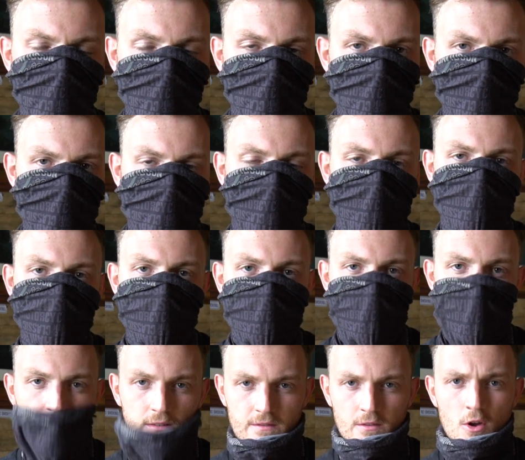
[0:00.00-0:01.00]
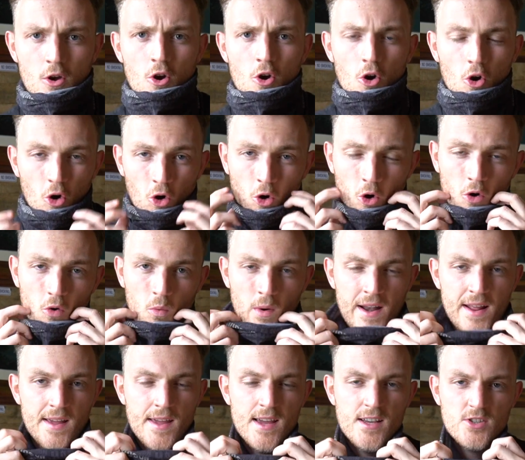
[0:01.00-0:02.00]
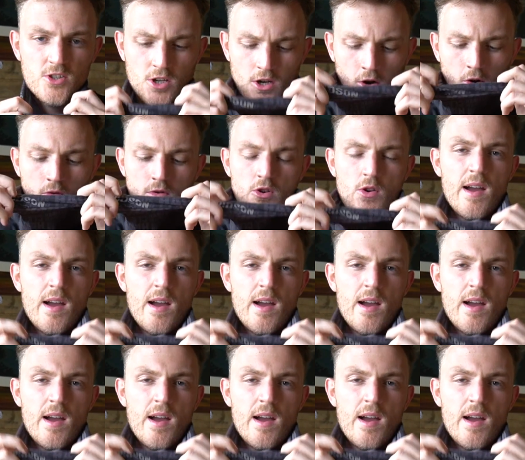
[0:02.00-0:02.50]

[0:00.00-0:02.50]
and all that kind of stuff. Or when it gets cold,